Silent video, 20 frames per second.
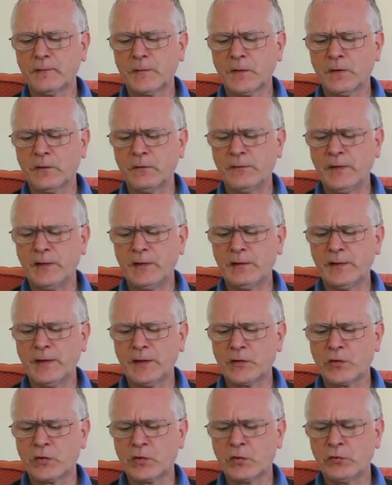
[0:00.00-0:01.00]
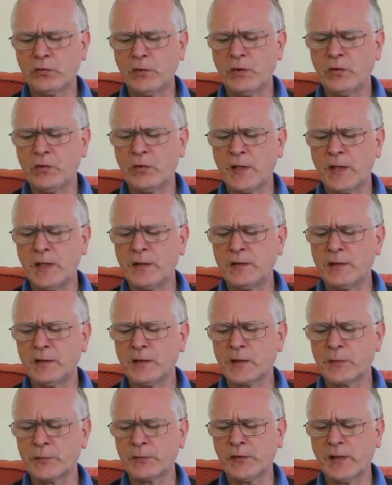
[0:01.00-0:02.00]
A real excruciating
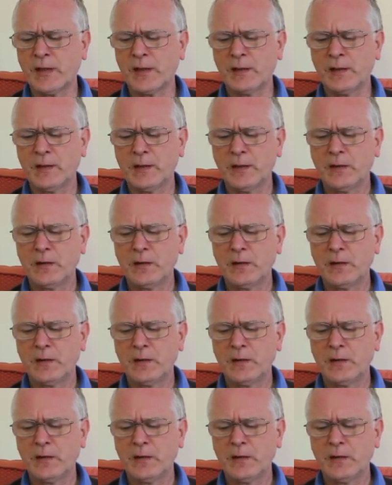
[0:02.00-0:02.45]
sprain,